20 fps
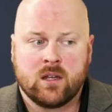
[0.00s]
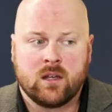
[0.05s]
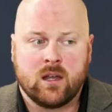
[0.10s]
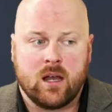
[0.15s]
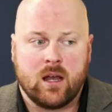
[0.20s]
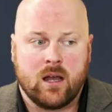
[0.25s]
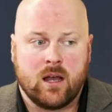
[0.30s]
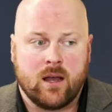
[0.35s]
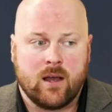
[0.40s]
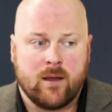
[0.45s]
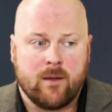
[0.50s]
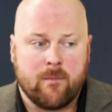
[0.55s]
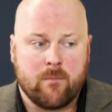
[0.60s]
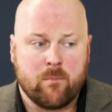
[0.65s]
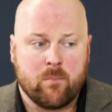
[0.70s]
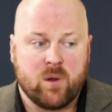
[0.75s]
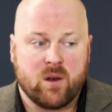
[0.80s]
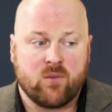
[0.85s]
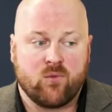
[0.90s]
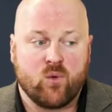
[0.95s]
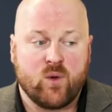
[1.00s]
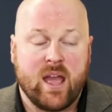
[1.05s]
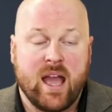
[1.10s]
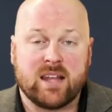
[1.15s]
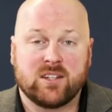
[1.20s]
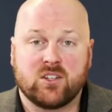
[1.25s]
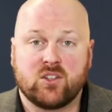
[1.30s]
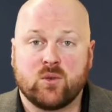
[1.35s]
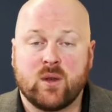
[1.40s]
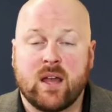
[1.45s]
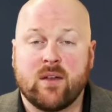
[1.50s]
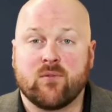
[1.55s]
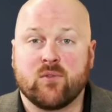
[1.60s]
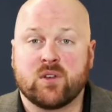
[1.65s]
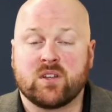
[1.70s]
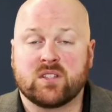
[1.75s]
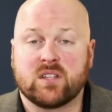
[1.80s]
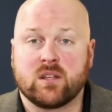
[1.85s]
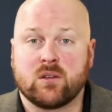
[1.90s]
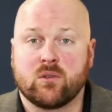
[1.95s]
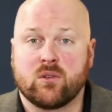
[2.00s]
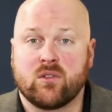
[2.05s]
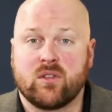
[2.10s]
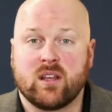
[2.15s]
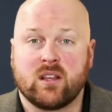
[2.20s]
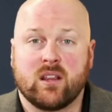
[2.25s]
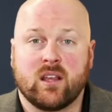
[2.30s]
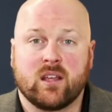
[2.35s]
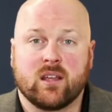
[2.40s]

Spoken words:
but if we had to do every single thing,